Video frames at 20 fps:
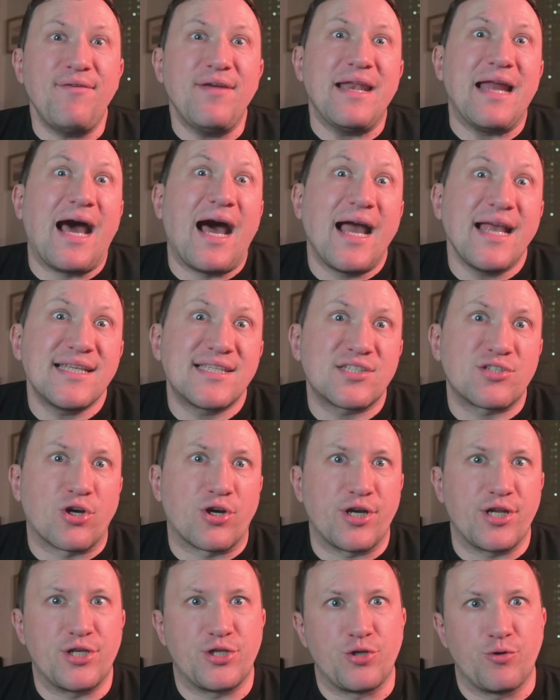I
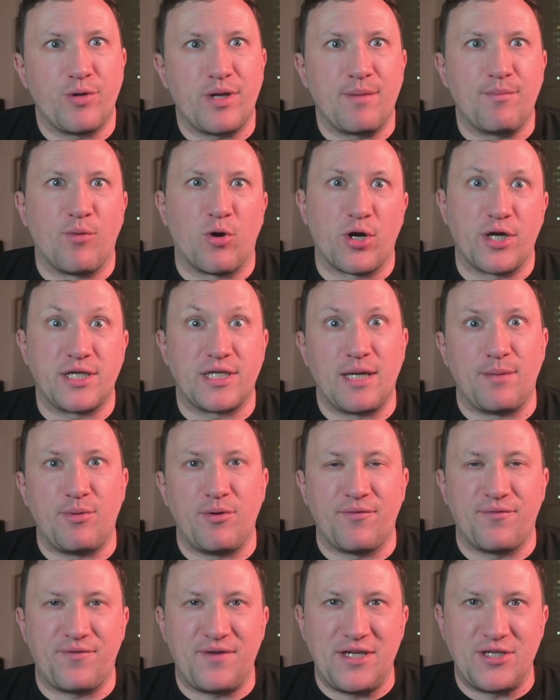started doing more double
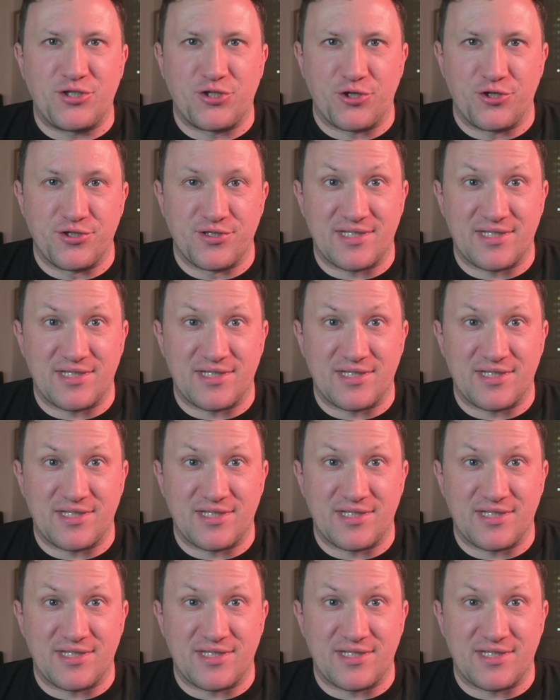features